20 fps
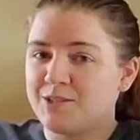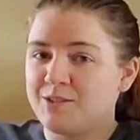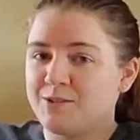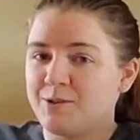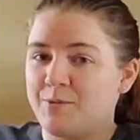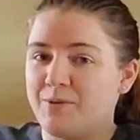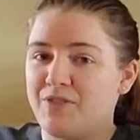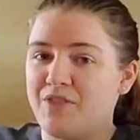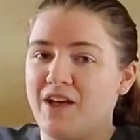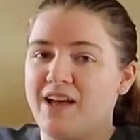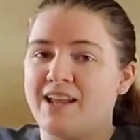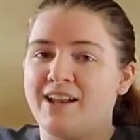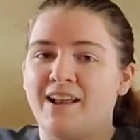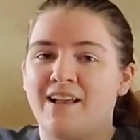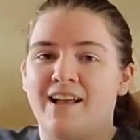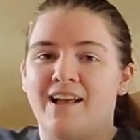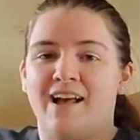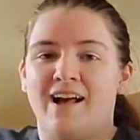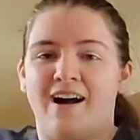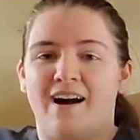So with that,
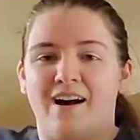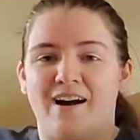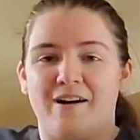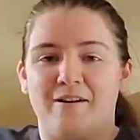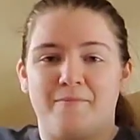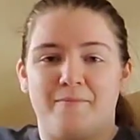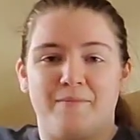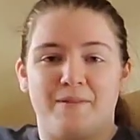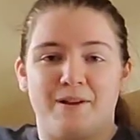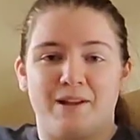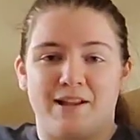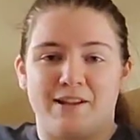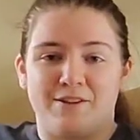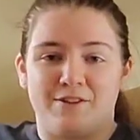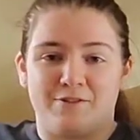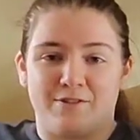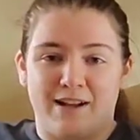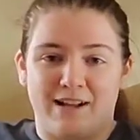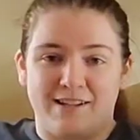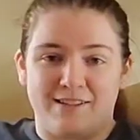
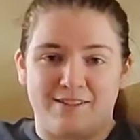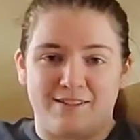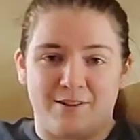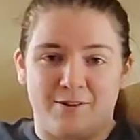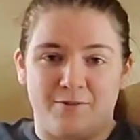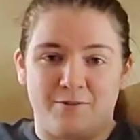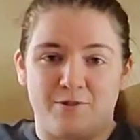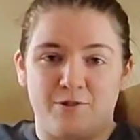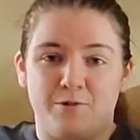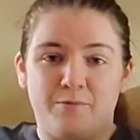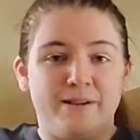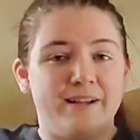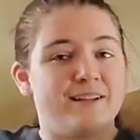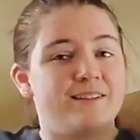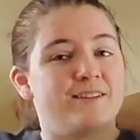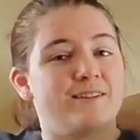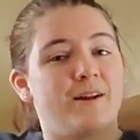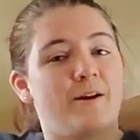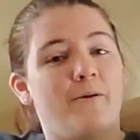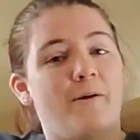as you guys know, 2
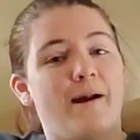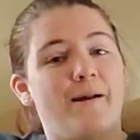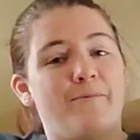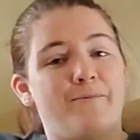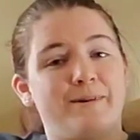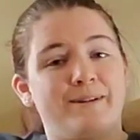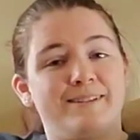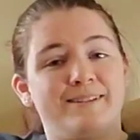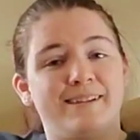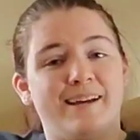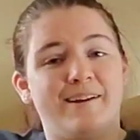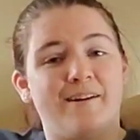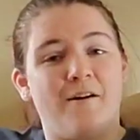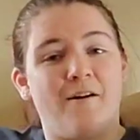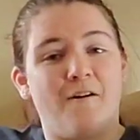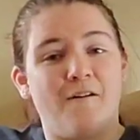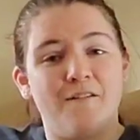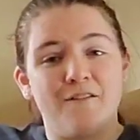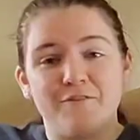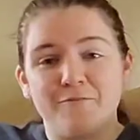weeks ago I reset
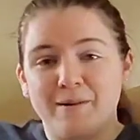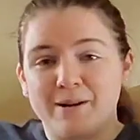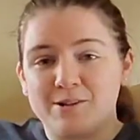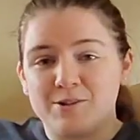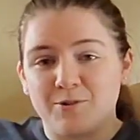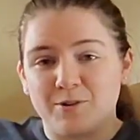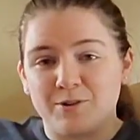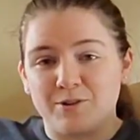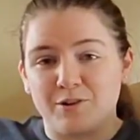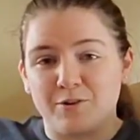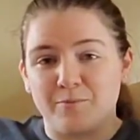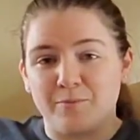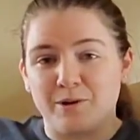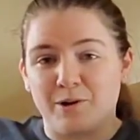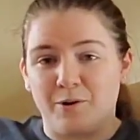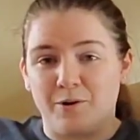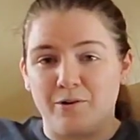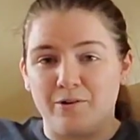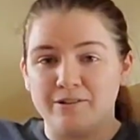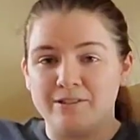all of my short-term
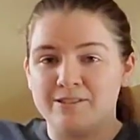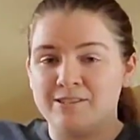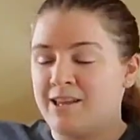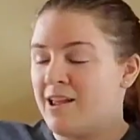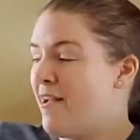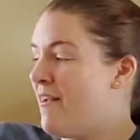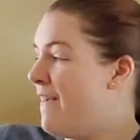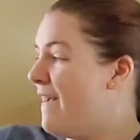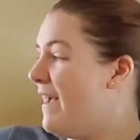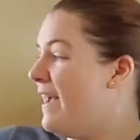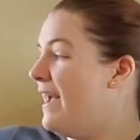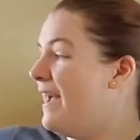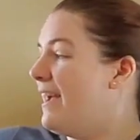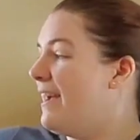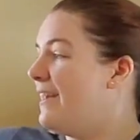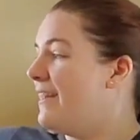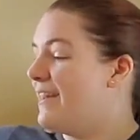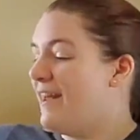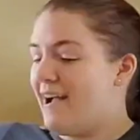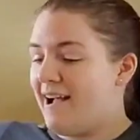goals,
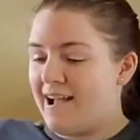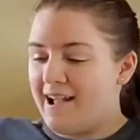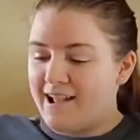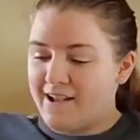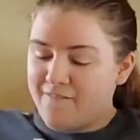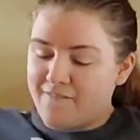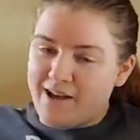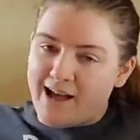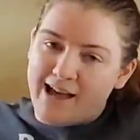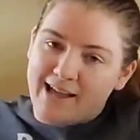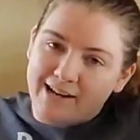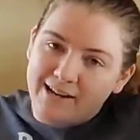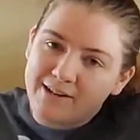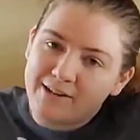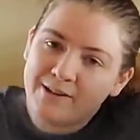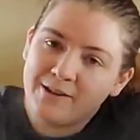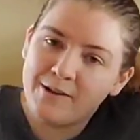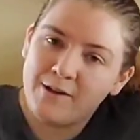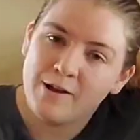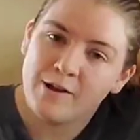and I have
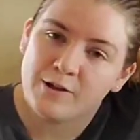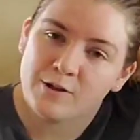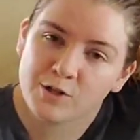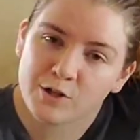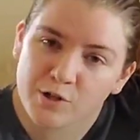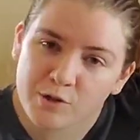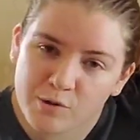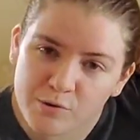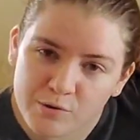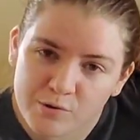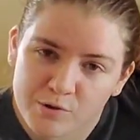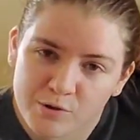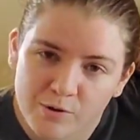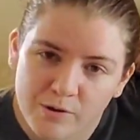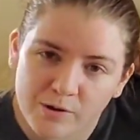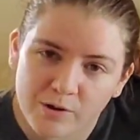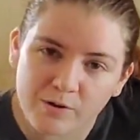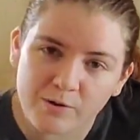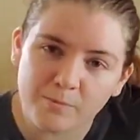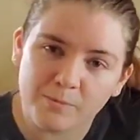added 2
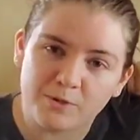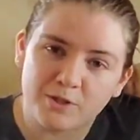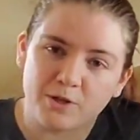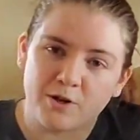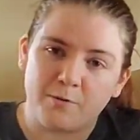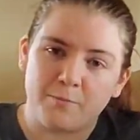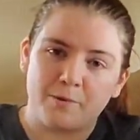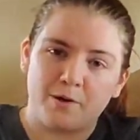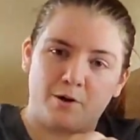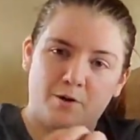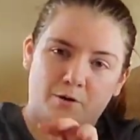short-term